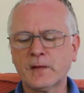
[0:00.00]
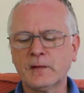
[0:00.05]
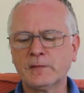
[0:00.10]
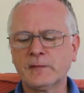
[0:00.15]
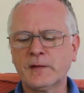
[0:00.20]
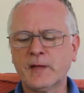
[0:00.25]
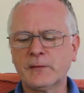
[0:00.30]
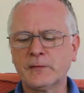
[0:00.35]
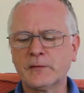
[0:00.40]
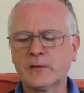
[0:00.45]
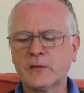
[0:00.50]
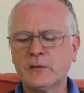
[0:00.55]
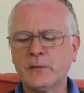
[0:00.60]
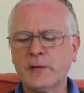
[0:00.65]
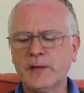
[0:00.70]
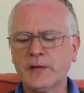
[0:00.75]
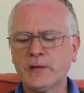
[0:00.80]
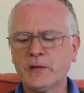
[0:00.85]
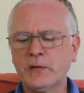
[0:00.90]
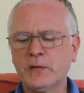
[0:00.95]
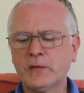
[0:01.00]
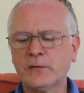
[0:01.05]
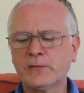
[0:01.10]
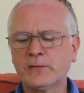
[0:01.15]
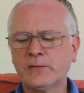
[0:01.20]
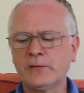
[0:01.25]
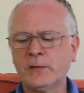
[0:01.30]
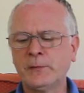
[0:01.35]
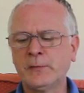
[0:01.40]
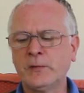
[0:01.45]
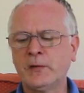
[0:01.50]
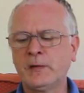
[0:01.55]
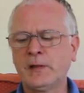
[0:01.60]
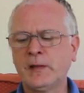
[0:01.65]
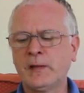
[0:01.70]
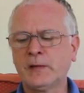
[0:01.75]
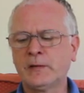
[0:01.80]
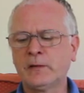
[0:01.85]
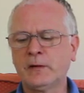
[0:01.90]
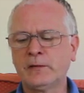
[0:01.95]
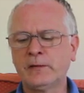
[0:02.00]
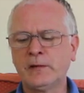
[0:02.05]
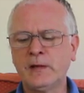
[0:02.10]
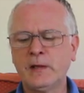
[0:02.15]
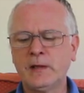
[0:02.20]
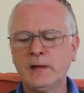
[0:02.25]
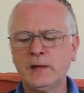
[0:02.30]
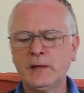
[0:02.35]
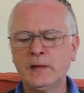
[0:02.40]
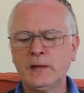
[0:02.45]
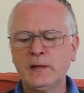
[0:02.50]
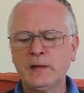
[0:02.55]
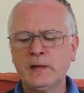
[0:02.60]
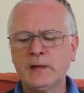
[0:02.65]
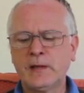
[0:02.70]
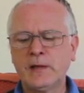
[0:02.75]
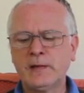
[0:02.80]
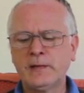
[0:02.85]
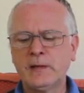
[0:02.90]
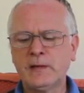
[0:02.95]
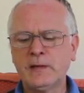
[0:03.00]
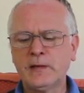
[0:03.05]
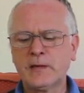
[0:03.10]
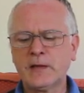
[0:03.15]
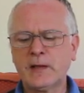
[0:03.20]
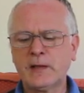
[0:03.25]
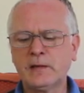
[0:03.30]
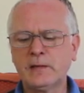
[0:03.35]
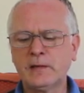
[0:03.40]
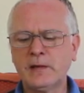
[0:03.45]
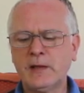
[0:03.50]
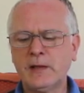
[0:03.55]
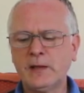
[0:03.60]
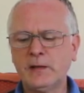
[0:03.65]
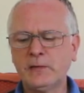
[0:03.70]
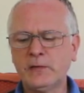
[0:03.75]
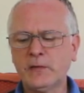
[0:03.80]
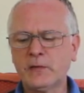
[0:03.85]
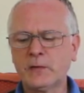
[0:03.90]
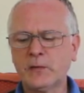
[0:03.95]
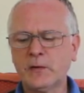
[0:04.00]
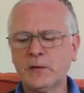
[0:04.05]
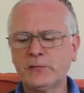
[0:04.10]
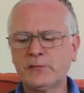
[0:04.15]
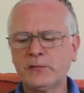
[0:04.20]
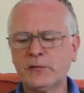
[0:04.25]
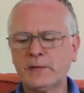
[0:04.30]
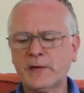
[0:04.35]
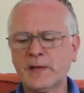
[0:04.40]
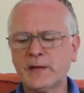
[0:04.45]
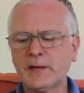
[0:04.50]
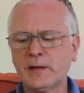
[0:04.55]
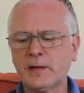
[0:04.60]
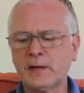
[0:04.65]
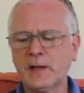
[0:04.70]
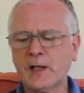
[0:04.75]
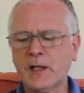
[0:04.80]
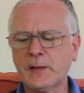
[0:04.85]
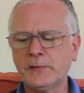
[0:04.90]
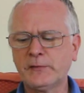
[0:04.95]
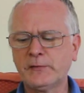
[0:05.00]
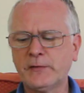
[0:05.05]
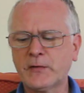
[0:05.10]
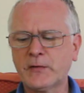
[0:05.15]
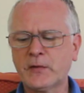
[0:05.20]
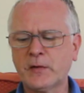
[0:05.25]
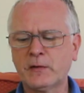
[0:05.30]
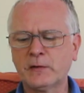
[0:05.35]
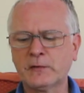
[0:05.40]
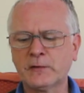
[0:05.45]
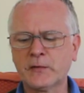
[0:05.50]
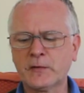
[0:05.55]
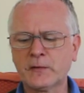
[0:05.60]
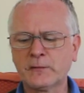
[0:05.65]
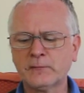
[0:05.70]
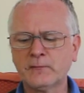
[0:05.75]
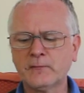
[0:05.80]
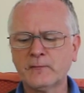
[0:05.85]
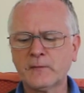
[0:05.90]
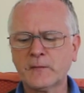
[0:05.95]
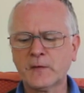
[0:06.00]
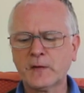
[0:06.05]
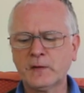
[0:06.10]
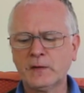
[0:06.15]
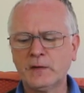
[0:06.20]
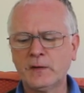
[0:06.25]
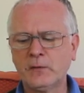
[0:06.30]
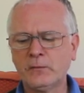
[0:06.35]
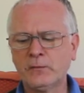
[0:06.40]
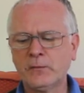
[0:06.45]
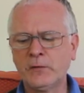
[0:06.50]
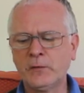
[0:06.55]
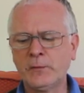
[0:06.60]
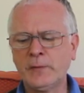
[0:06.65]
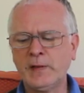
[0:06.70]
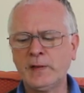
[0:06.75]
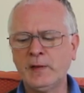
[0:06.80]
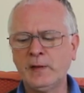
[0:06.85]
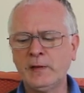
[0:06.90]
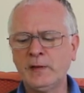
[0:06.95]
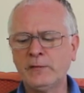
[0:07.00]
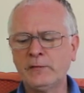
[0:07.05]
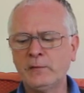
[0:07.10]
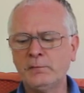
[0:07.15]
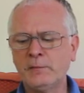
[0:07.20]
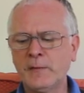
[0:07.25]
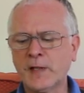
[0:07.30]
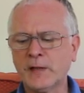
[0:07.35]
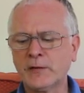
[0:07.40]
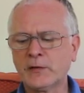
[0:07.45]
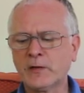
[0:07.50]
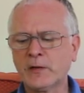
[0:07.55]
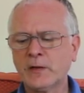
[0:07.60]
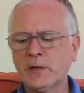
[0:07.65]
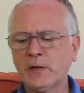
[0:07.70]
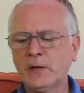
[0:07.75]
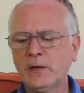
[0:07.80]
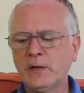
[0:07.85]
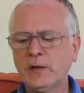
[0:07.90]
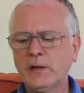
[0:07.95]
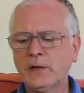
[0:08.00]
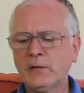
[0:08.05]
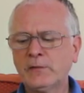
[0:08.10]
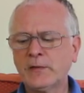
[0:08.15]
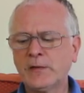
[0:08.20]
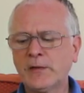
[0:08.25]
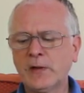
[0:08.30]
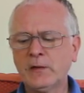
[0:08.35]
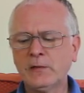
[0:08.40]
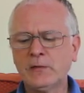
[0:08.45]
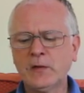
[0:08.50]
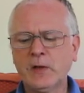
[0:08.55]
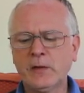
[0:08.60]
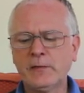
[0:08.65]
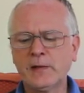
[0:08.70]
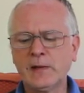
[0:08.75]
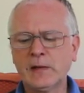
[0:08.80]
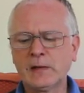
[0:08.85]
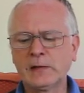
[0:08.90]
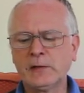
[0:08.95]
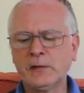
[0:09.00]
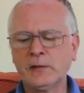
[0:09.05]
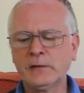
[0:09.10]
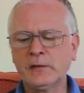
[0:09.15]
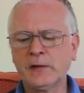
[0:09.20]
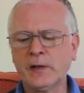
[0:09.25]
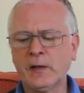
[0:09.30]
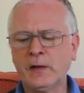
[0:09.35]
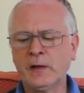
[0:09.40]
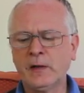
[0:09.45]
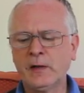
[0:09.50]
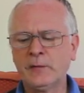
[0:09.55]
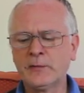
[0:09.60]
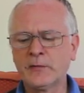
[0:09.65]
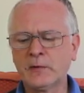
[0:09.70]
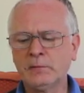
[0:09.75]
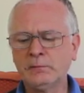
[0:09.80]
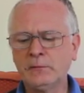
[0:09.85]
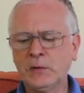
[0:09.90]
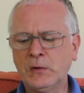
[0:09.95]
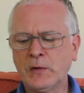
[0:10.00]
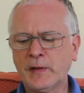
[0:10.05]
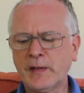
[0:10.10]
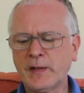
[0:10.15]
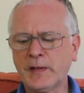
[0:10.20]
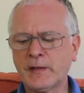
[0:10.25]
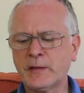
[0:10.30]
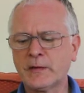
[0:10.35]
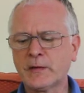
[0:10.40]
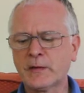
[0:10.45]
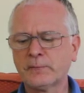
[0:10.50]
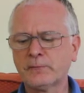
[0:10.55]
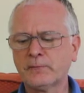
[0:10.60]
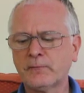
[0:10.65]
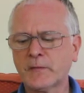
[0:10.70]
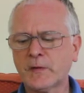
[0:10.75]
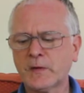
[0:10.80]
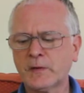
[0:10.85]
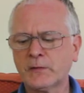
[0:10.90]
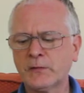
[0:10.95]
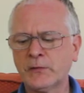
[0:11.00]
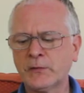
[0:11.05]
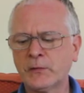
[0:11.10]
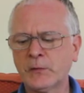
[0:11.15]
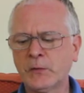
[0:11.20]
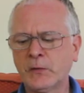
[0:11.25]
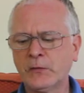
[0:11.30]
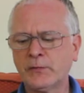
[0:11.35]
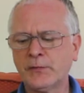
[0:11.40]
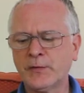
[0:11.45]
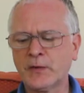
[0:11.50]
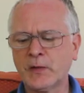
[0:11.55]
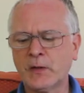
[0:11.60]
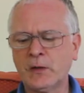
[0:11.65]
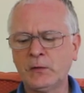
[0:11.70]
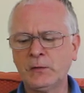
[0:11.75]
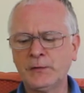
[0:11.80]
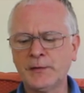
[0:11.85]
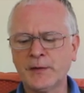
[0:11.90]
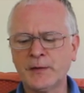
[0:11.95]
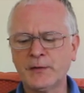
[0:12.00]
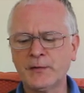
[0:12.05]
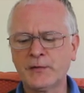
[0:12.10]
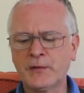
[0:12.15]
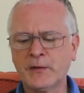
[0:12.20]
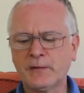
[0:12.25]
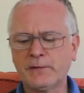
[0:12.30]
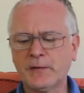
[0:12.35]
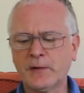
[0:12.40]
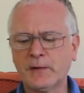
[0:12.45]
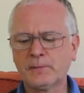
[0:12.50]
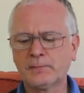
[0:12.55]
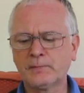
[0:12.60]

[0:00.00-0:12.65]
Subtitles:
That was quite enough for a boy like Corin, and in a second he and the dwarf were at it hammer and tongs. It would have been an even match, for though Corin had longer arms and more height, the dwarf was older and tougher.